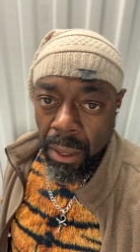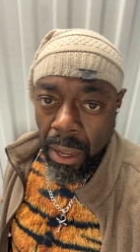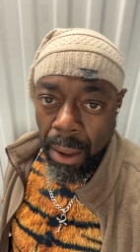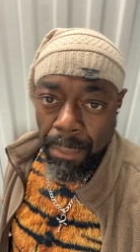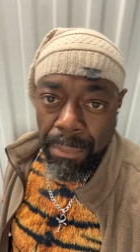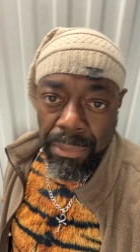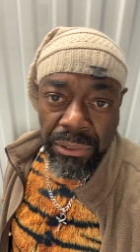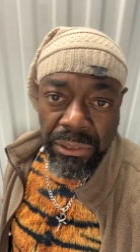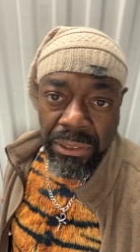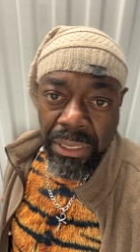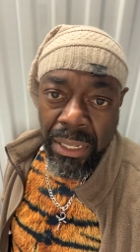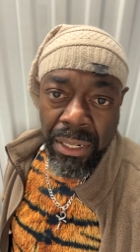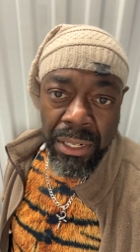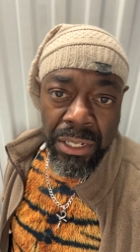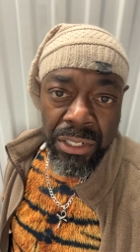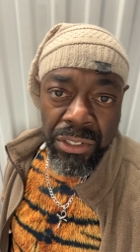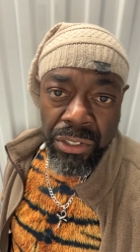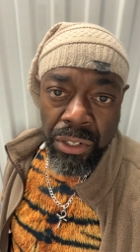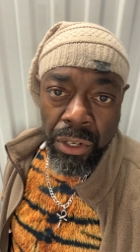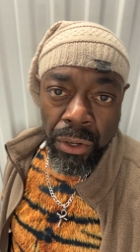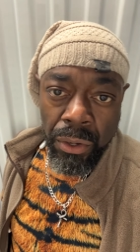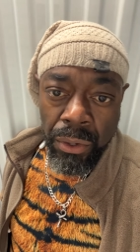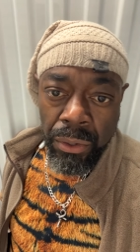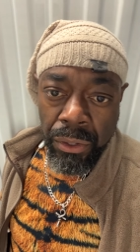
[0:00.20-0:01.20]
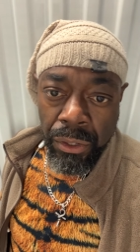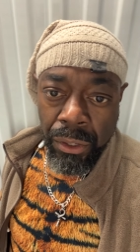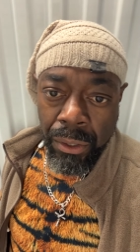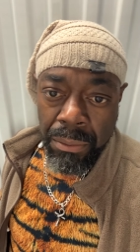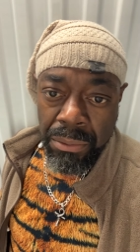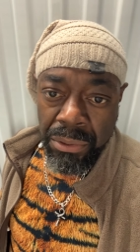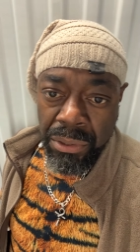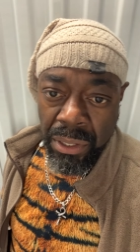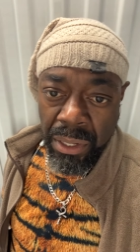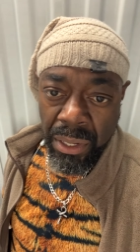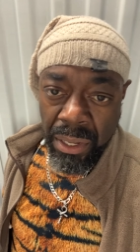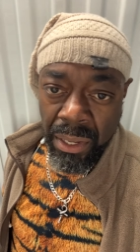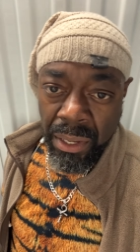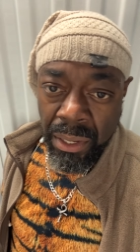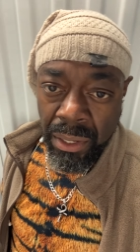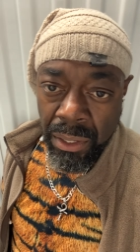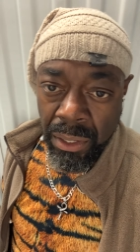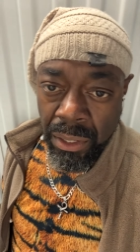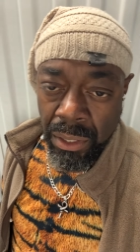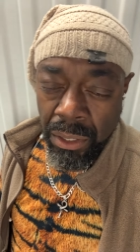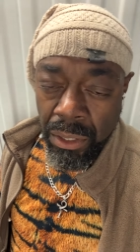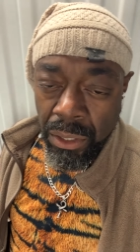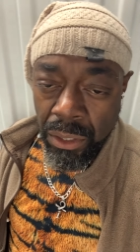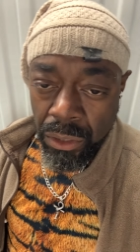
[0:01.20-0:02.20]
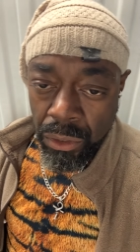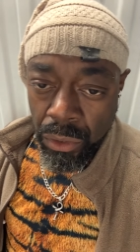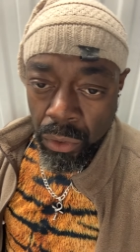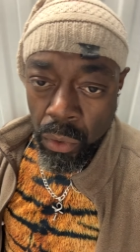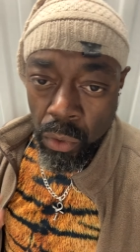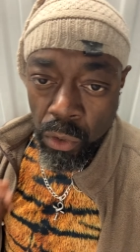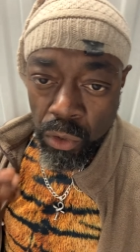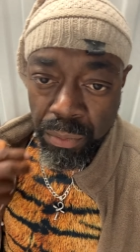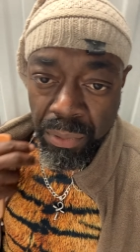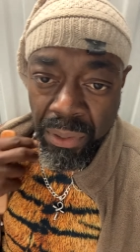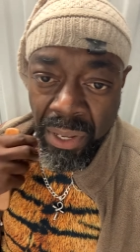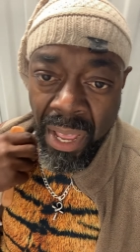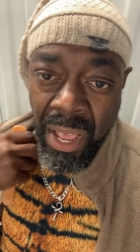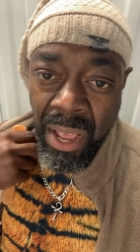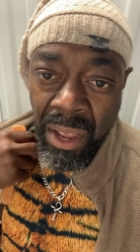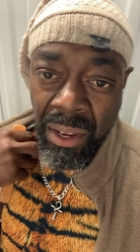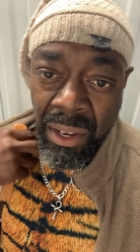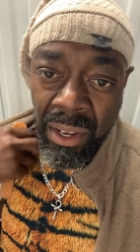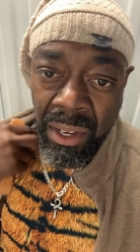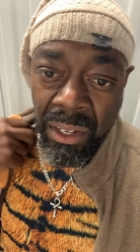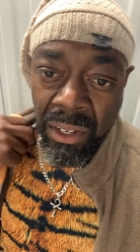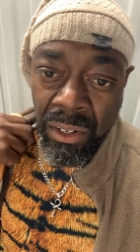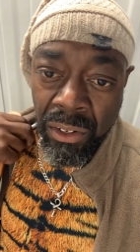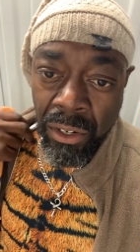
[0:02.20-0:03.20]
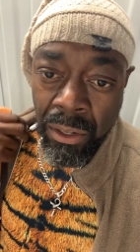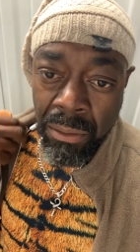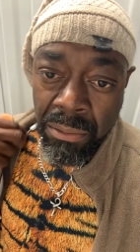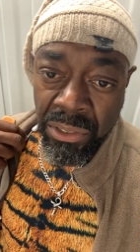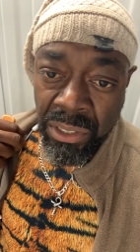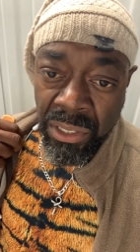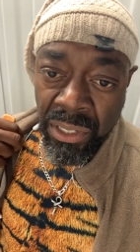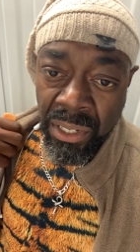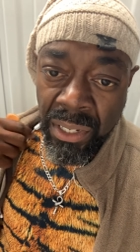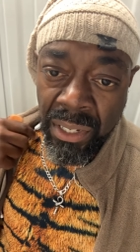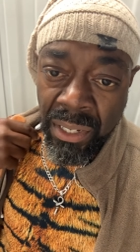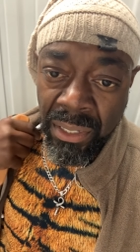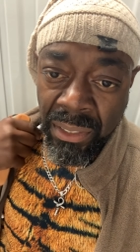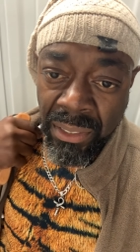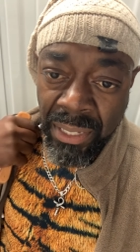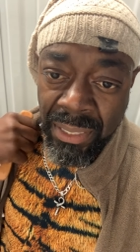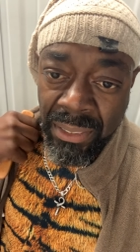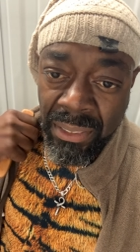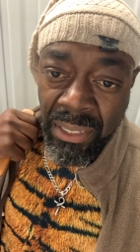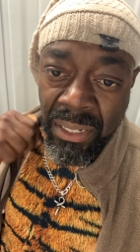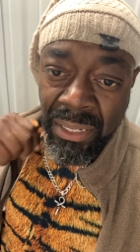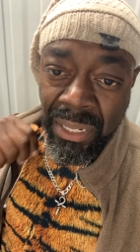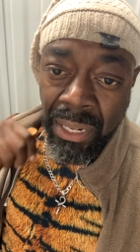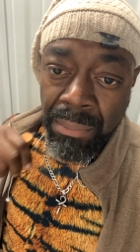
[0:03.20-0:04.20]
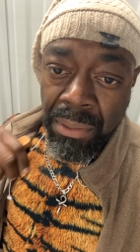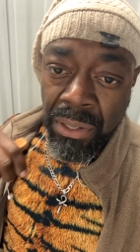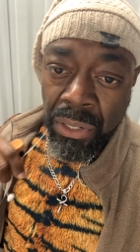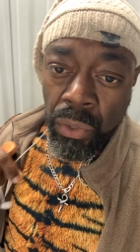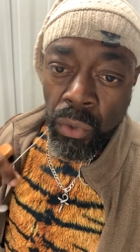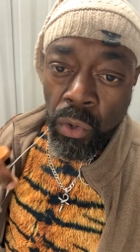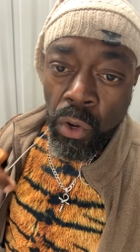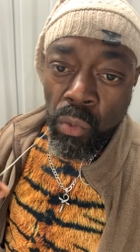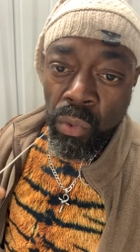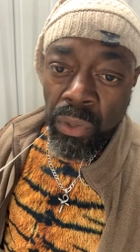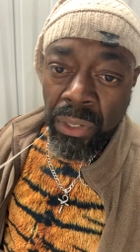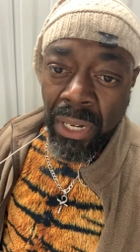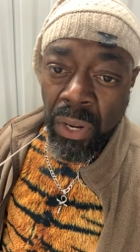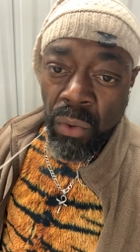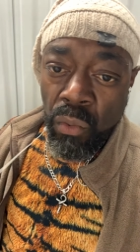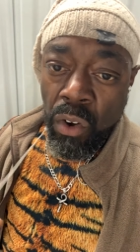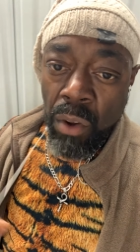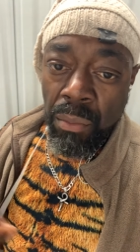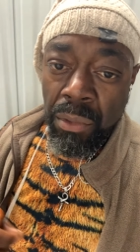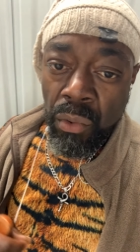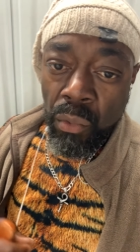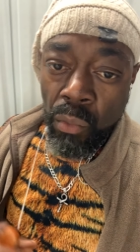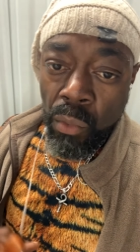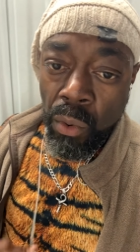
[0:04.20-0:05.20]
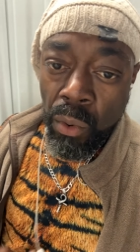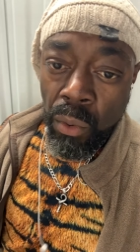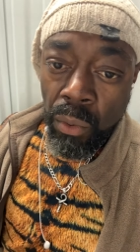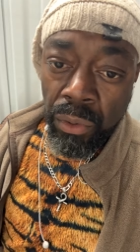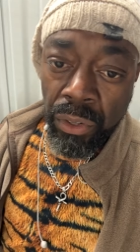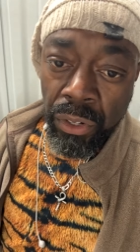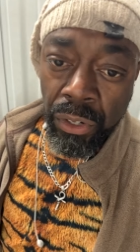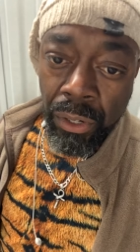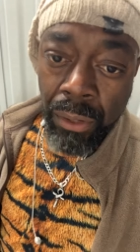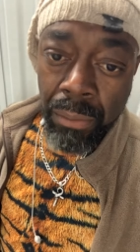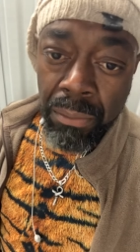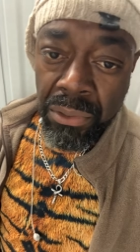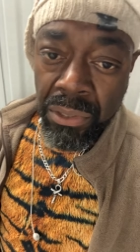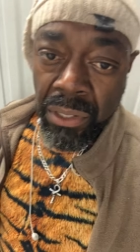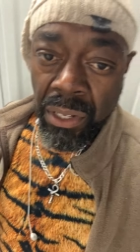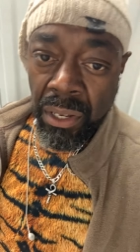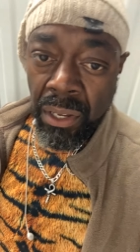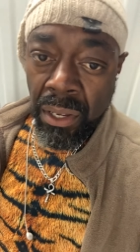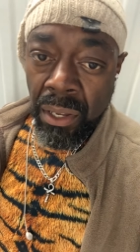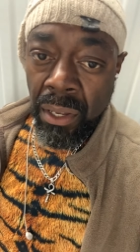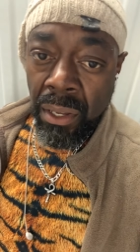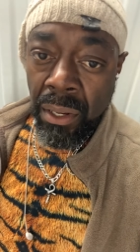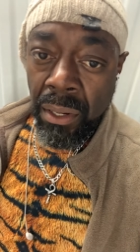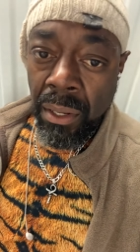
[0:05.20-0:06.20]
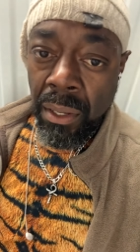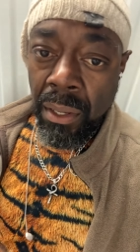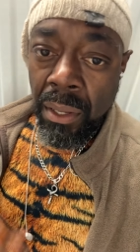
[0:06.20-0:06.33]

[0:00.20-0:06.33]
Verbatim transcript: I'm gonna say this, yo, you know what I'm saying? Dudes be out here, you know what I'm saying? They think they be knowing what their woman want, you know what I'm saying?